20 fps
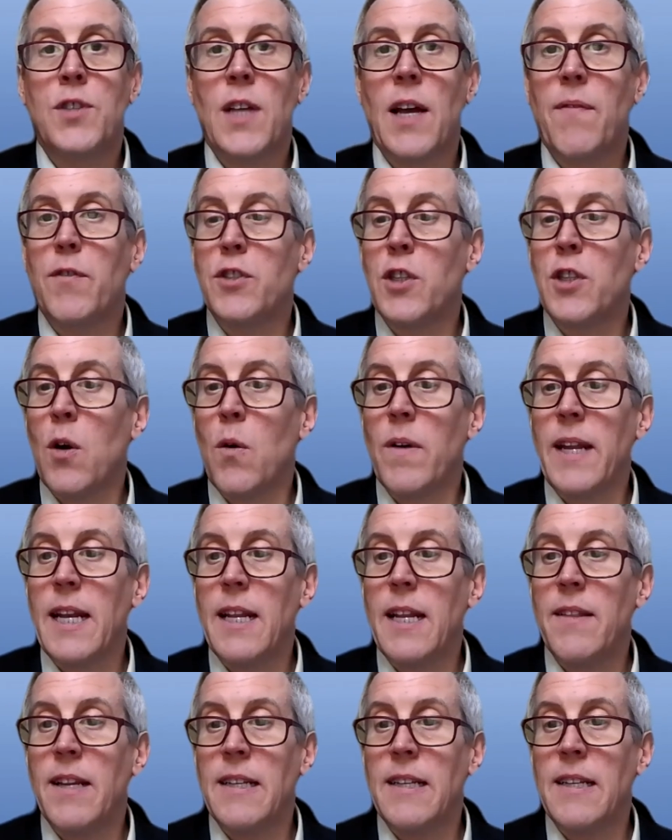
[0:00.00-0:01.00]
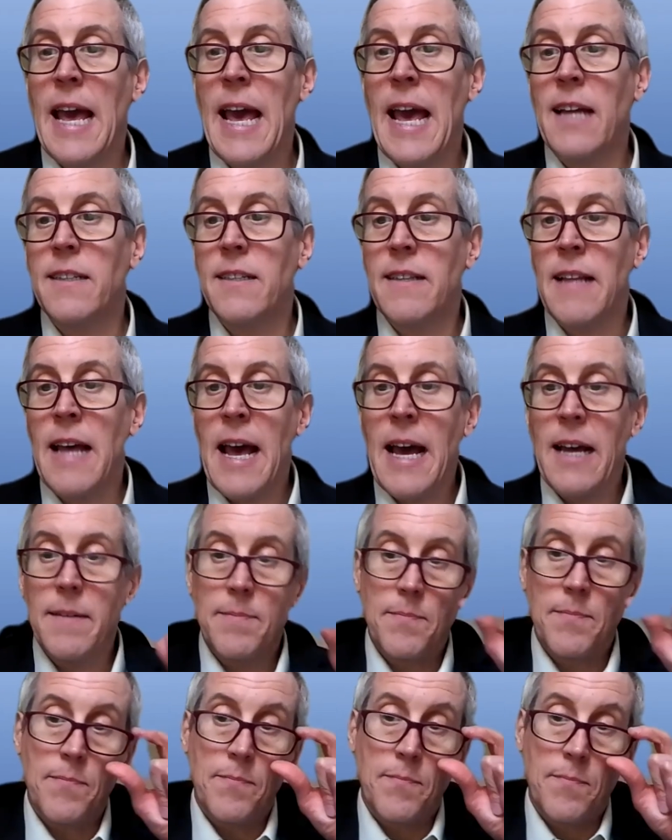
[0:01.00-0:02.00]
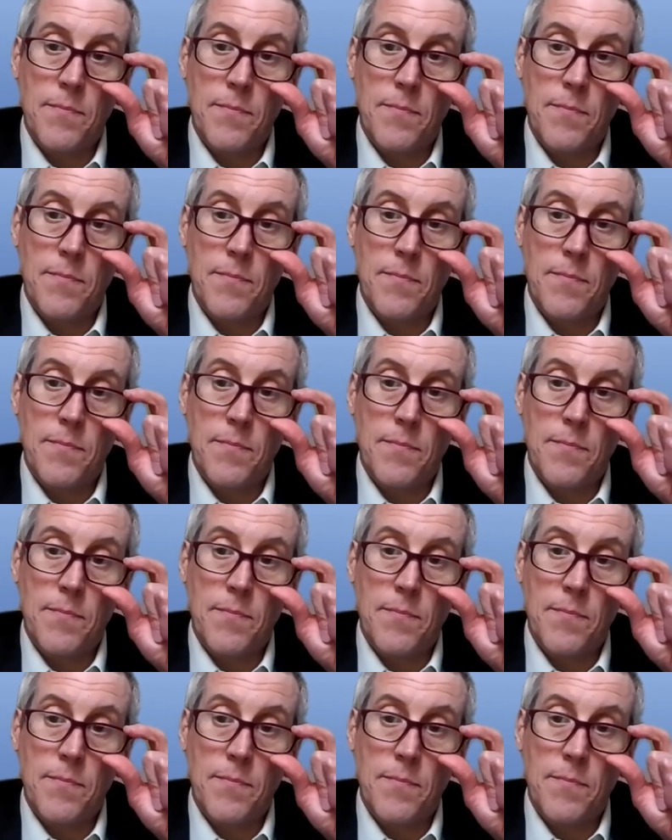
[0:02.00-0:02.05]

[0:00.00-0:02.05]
Jeff or Tony, anything to add to that?